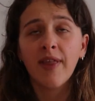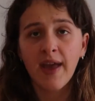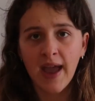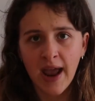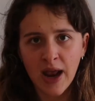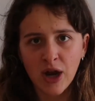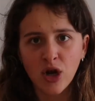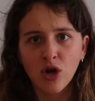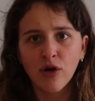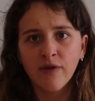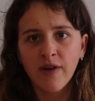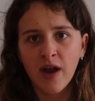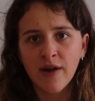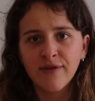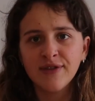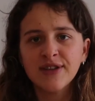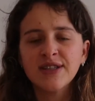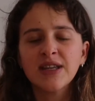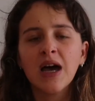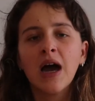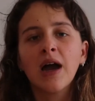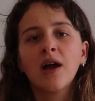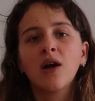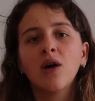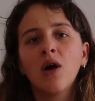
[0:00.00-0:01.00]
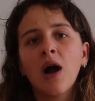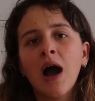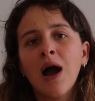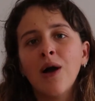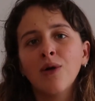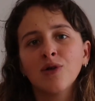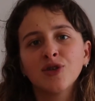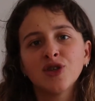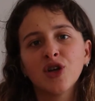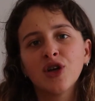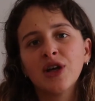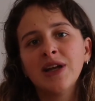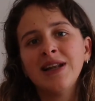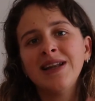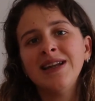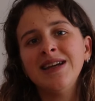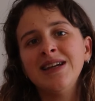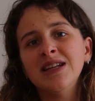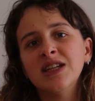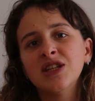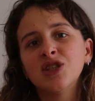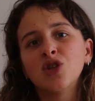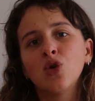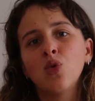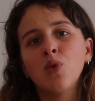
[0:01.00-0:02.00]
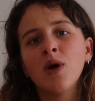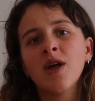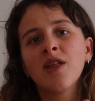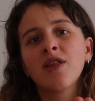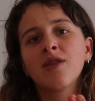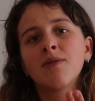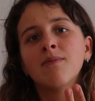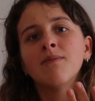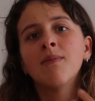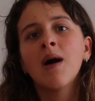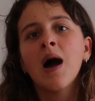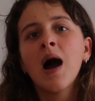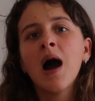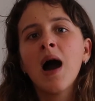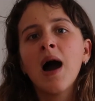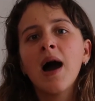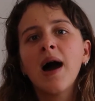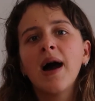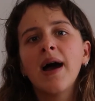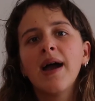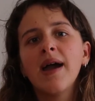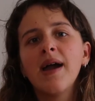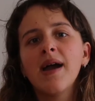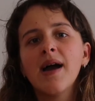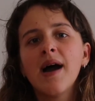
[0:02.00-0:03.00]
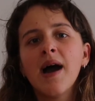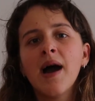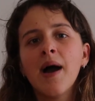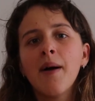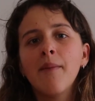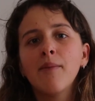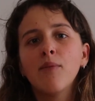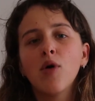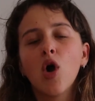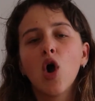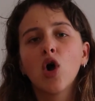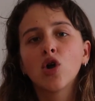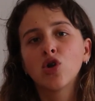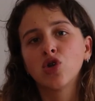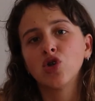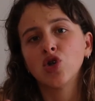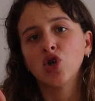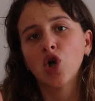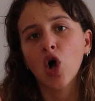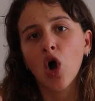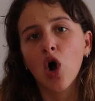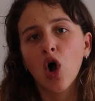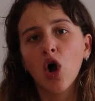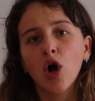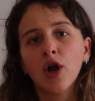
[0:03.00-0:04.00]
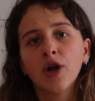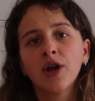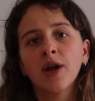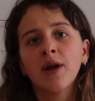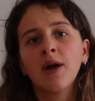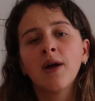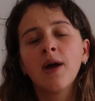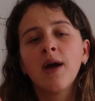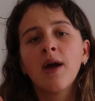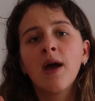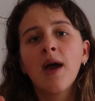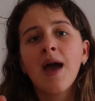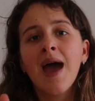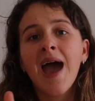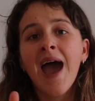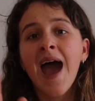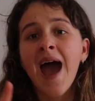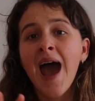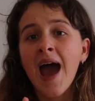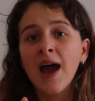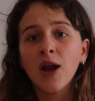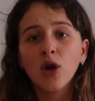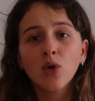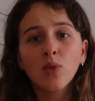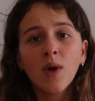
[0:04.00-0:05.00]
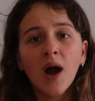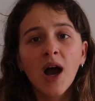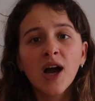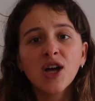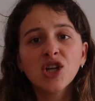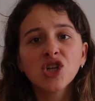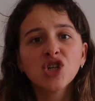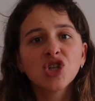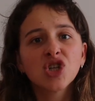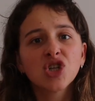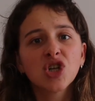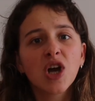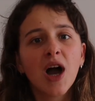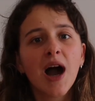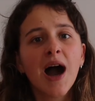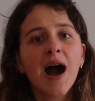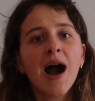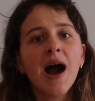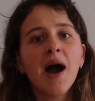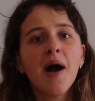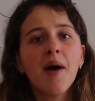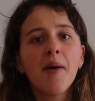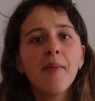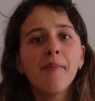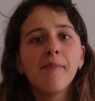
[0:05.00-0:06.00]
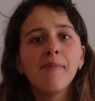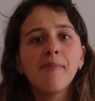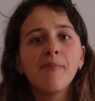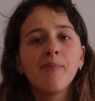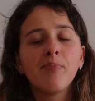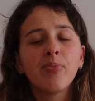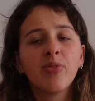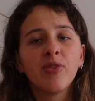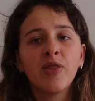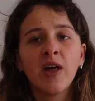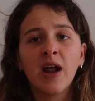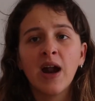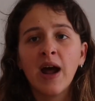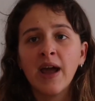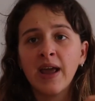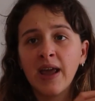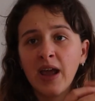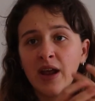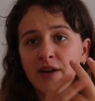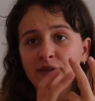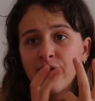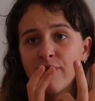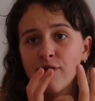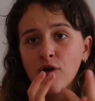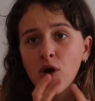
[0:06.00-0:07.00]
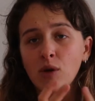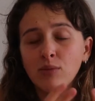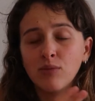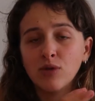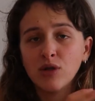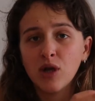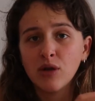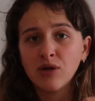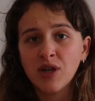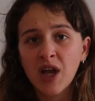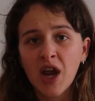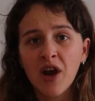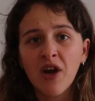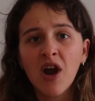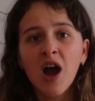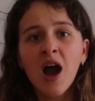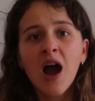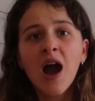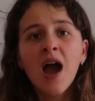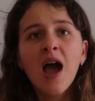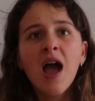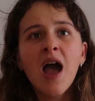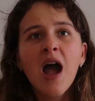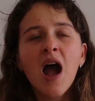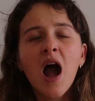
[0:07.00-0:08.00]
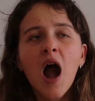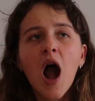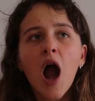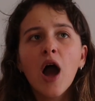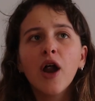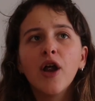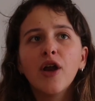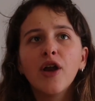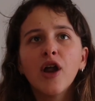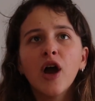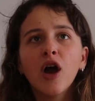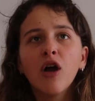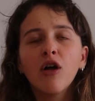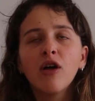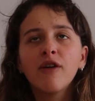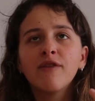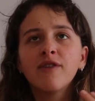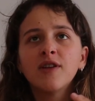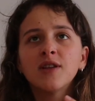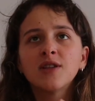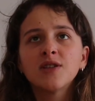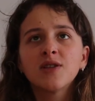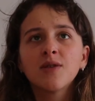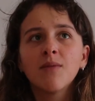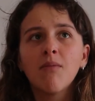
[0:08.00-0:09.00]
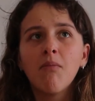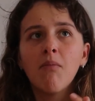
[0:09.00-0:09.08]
end of every cycle, I also clean it with my On Guard hand wash that I get from doTERRA. I don't know if it's